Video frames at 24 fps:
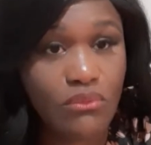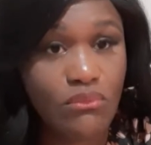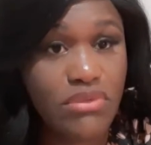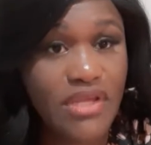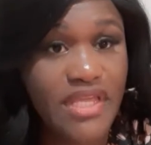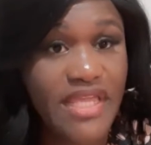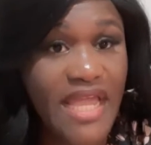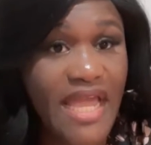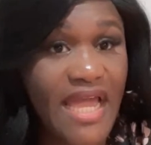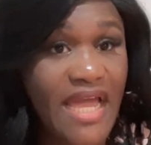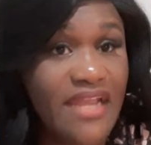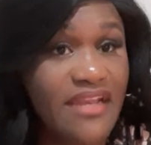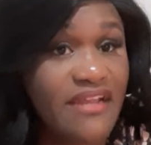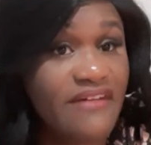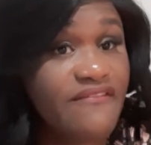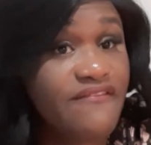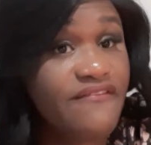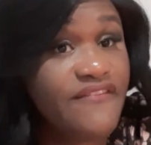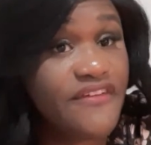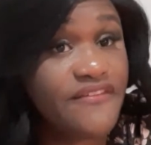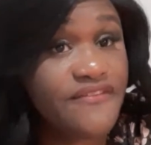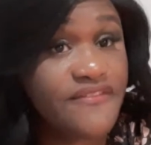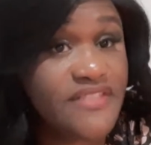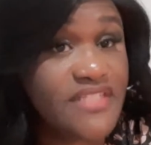We had a
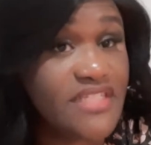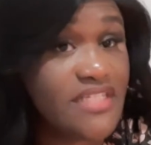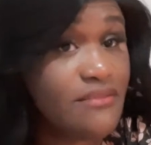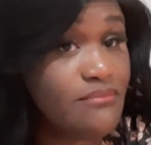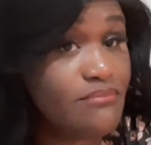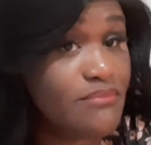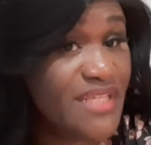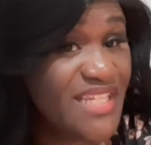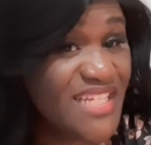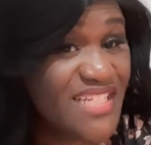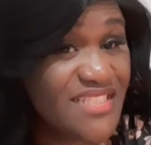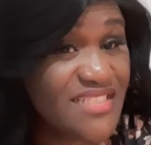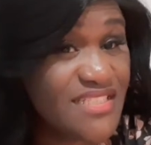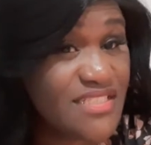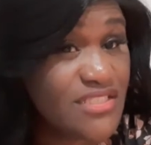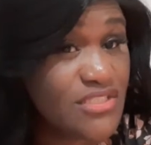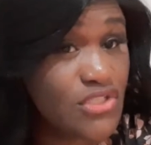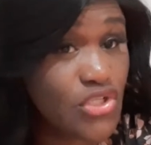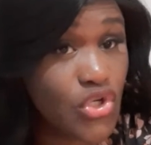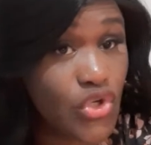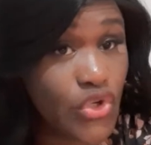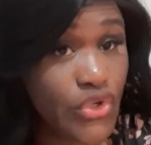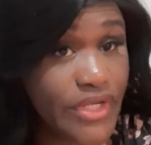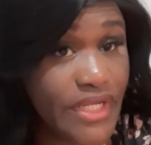15 minutes
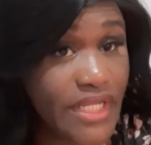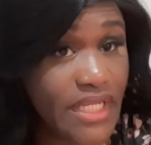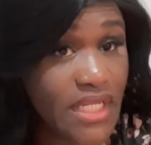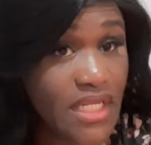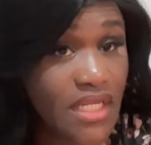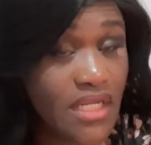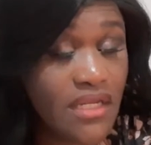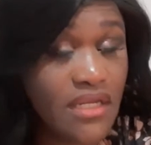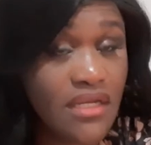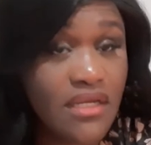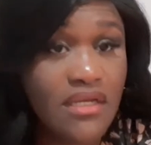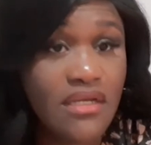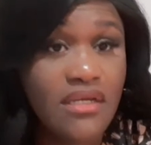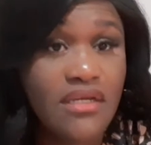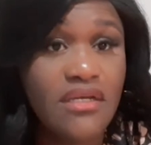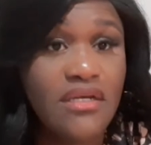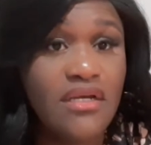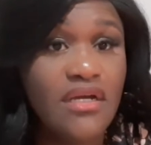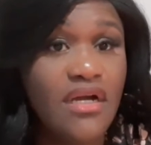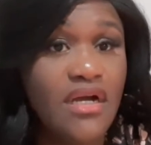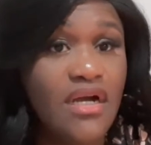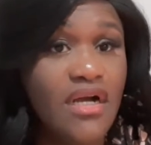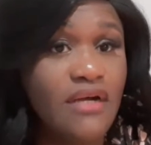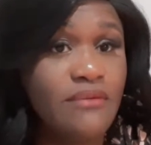learning
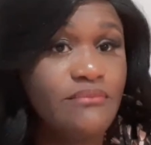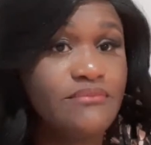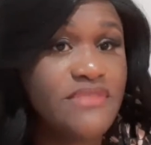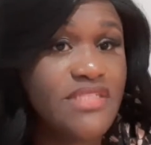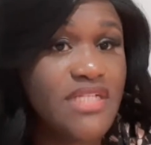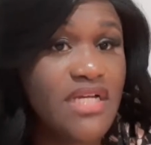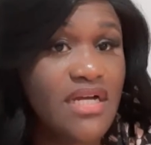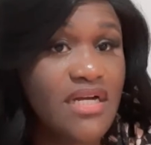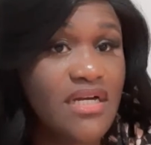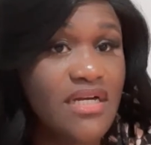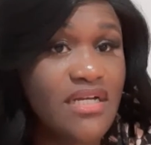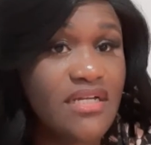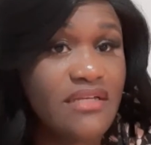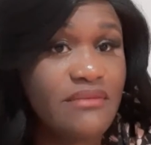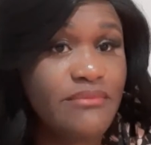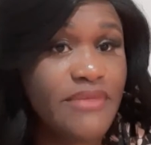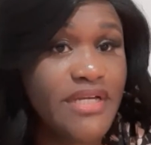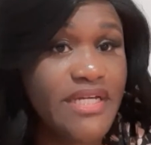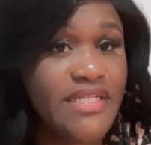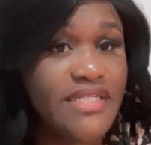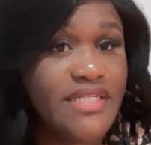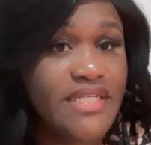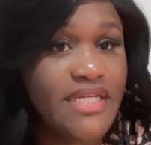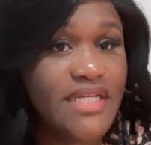time
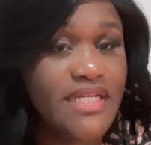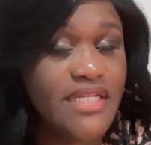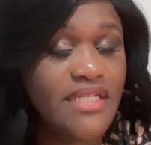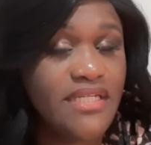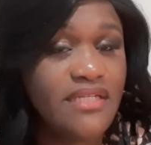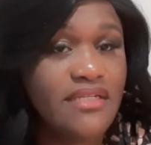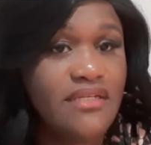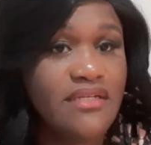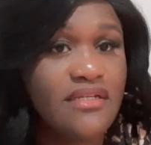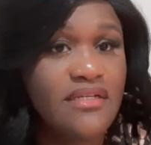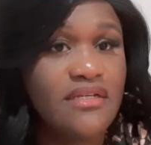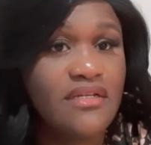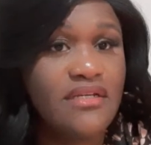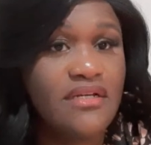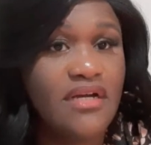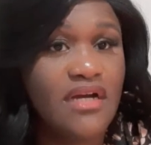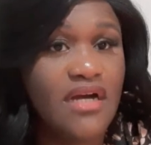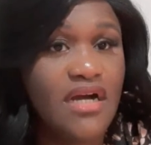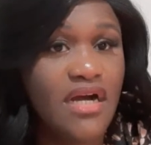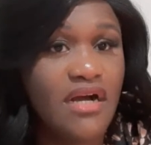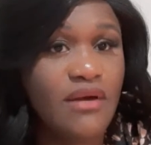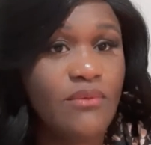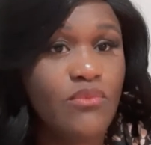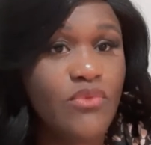a day
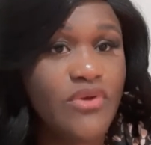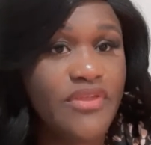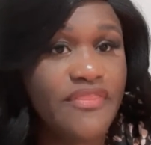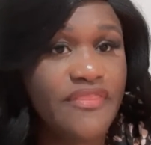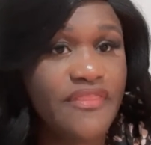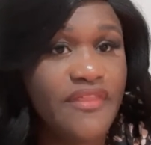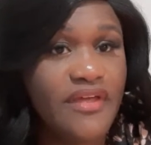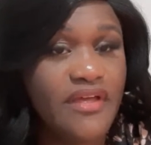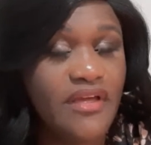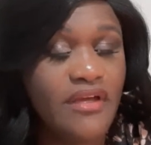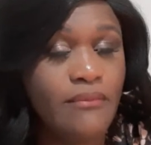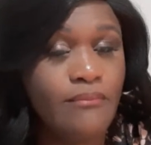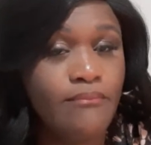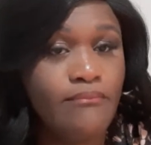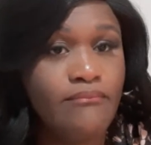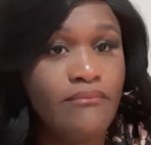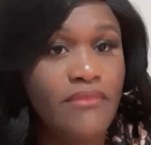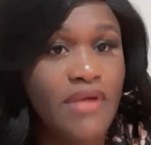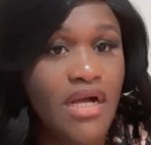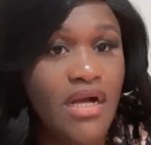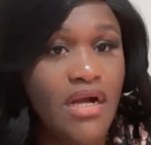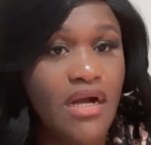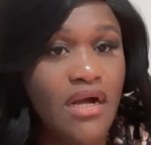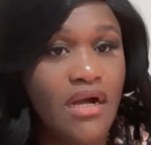with
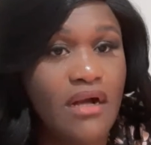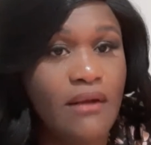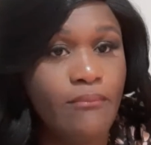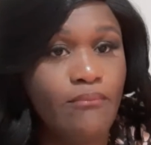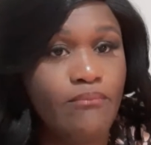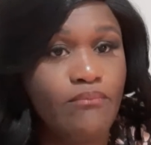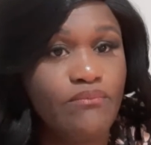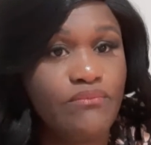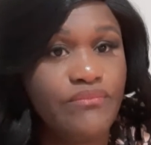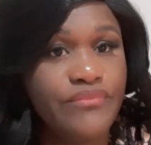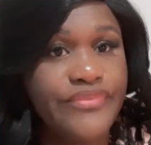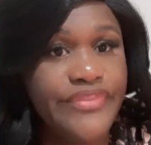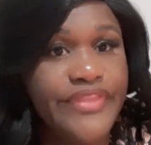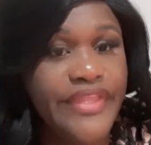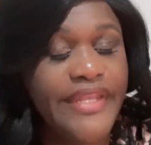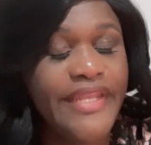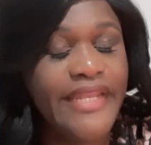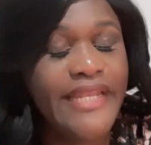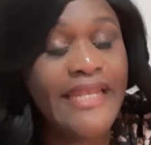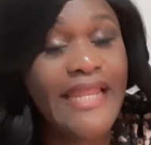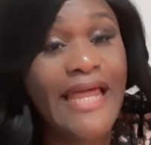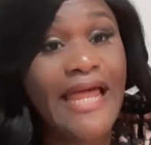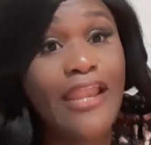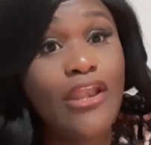them. They
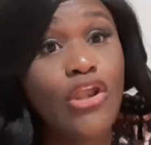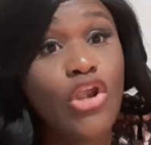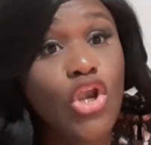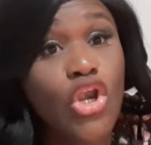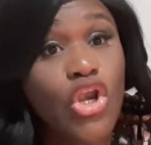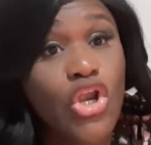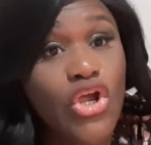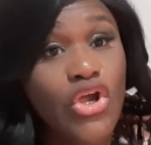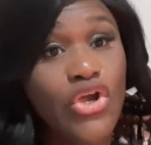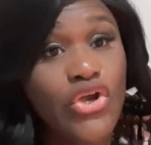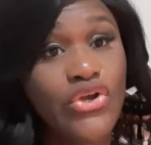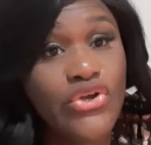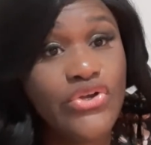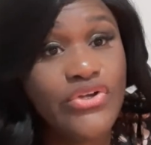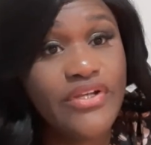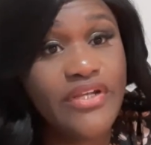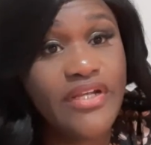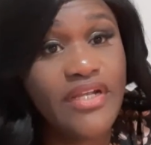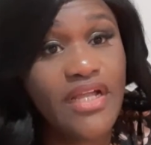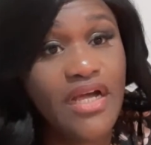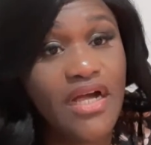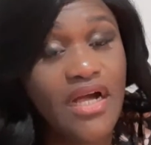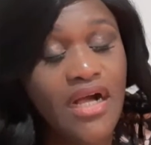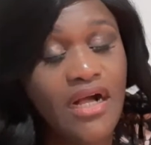did not
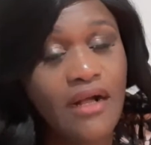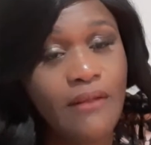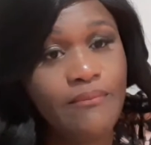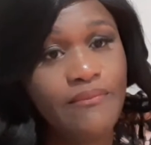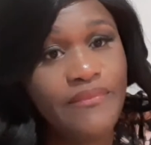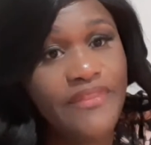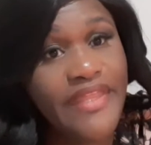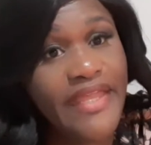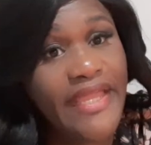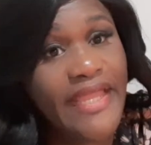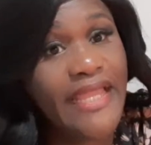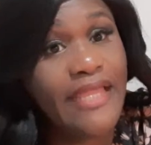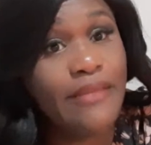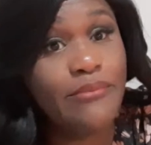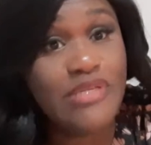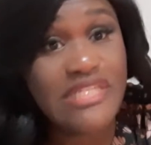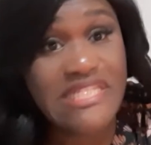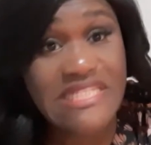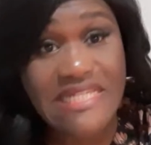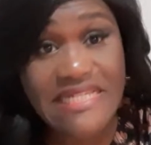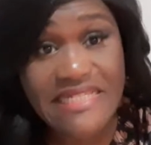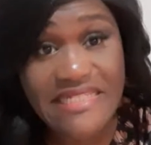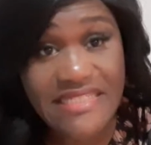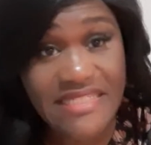learn the
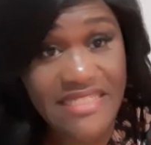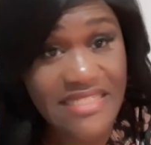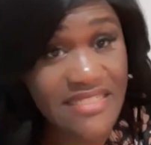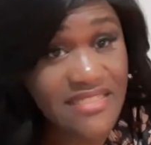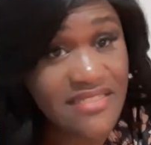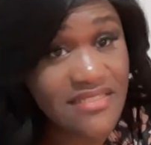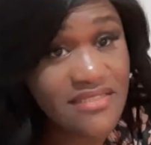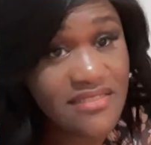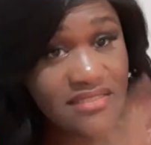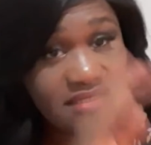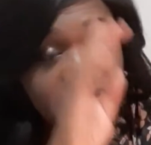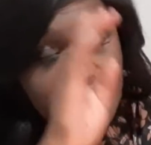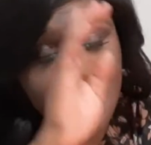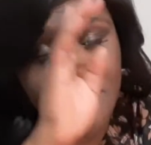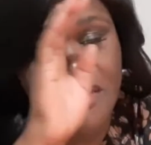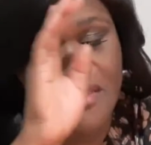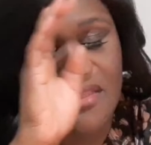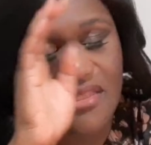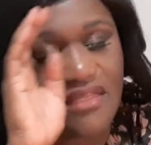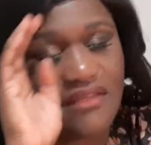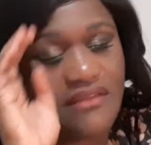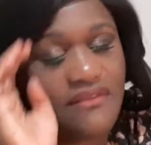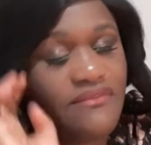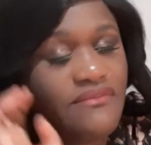ABCs.
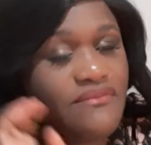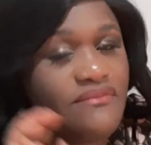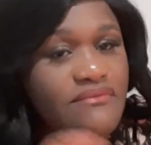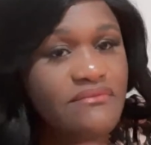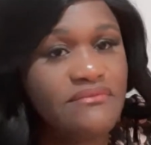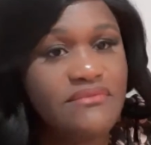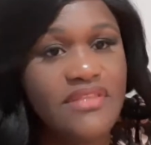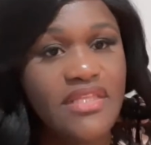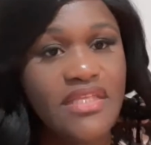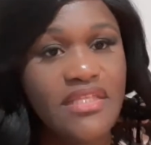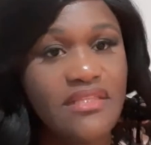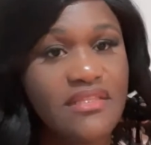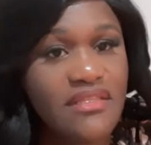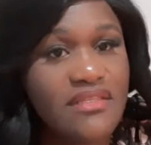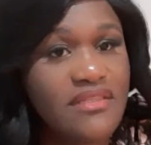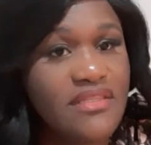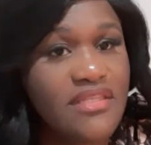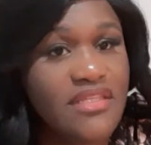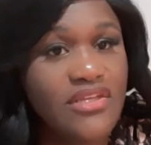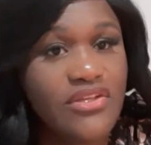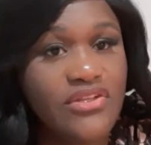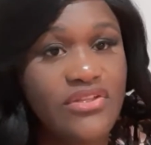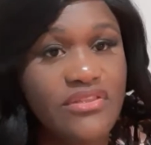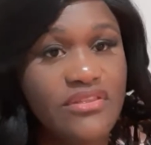
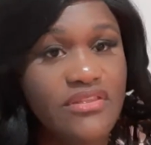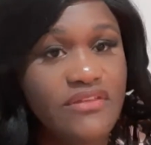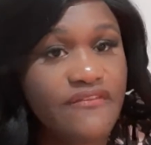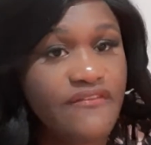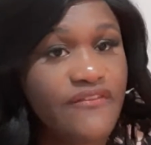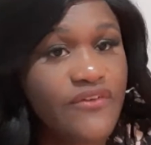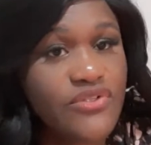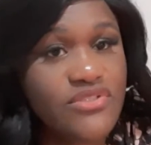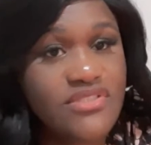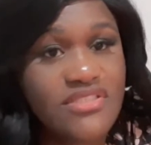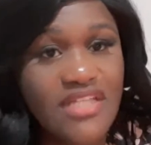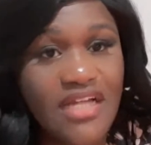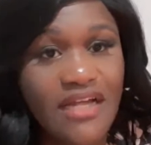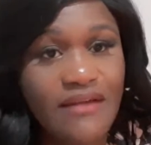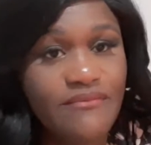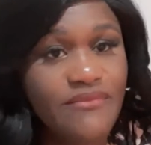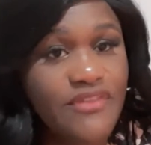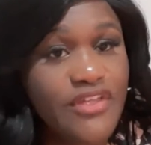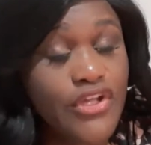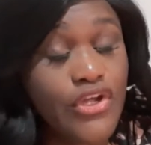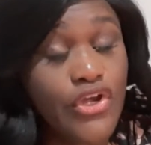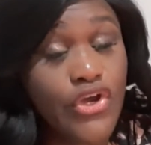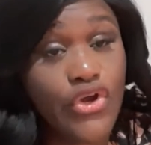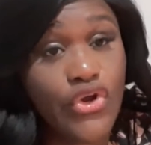The first time
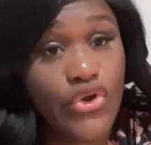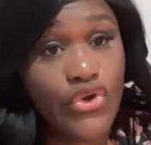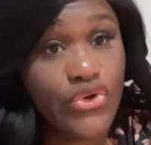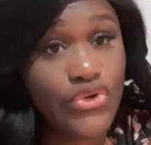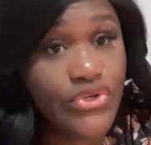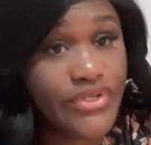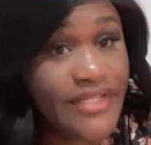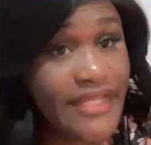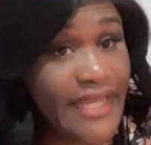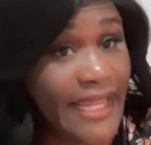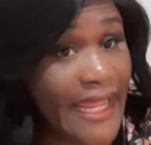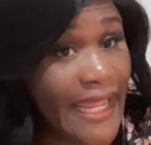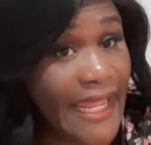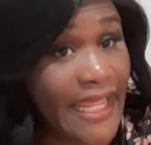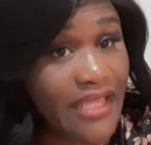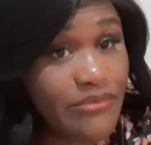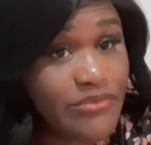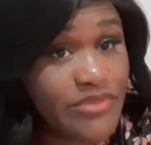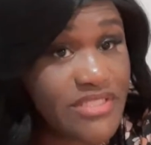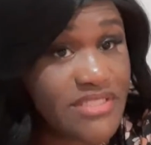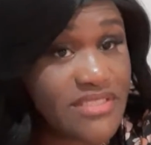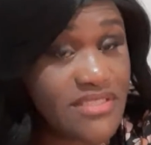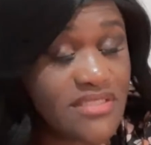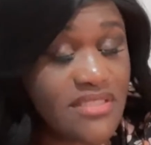they heard the
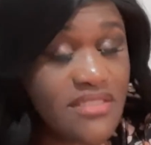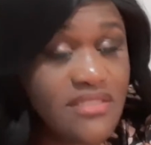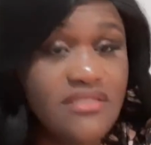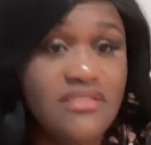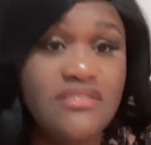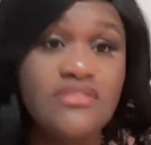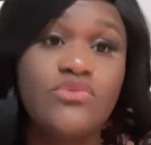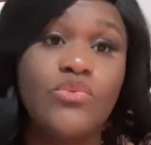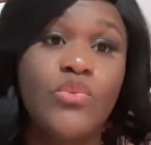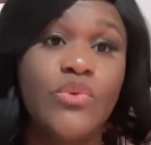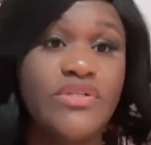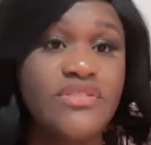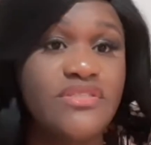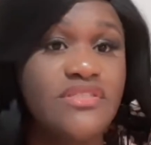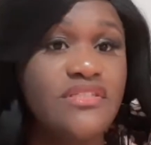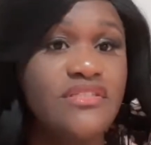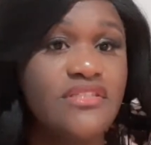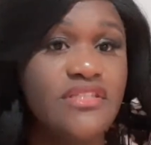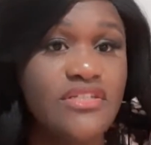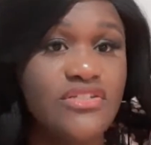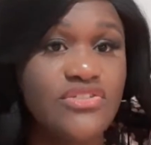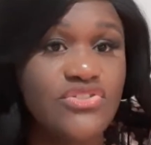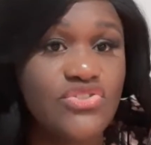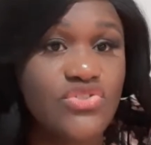ABCs was
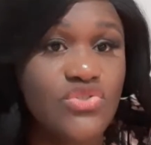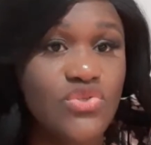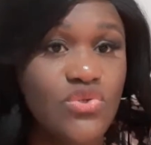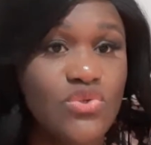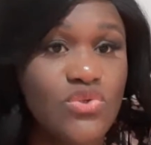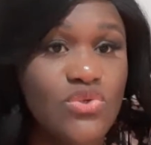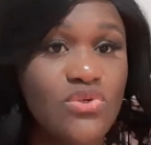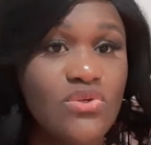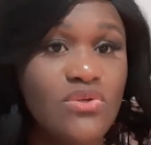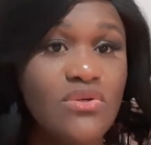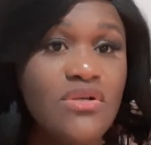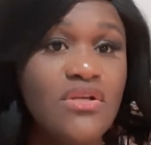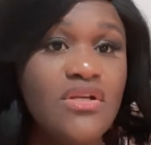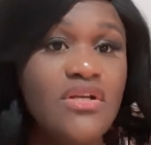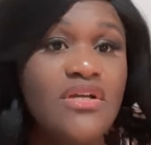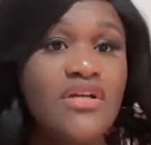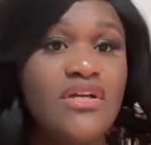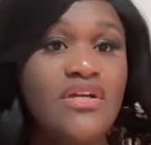in the school.